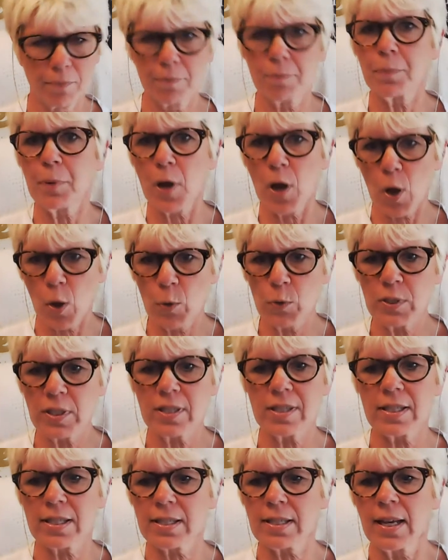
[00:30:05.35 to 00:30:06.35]

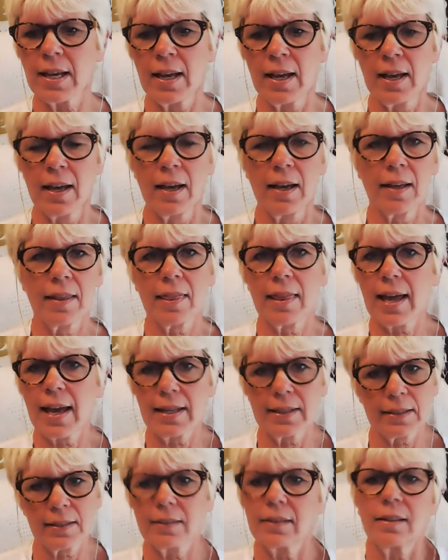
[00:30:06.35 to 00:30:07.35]
posts
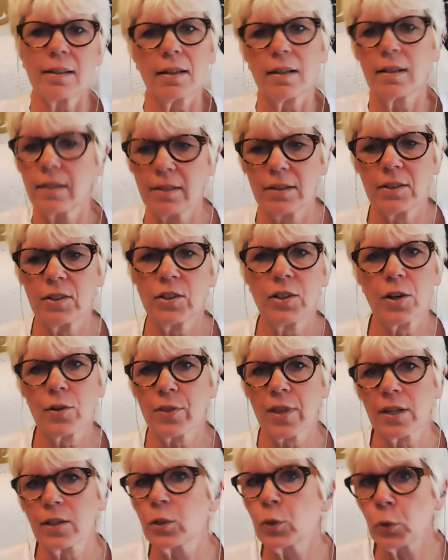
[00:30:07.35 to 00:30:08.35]
that
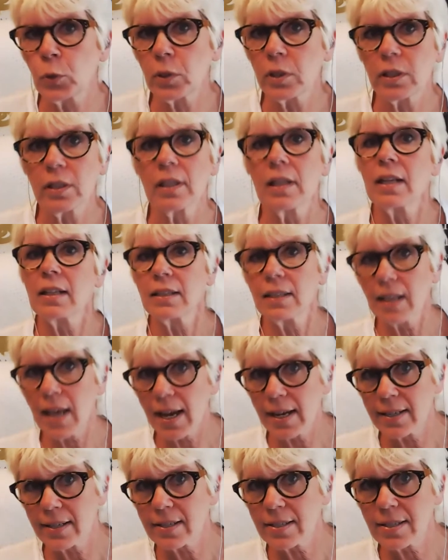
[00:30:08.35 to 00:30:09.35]
that Google
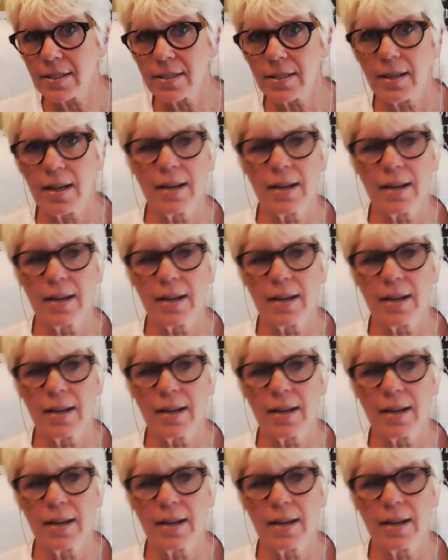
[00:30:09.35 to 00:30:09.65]
likes?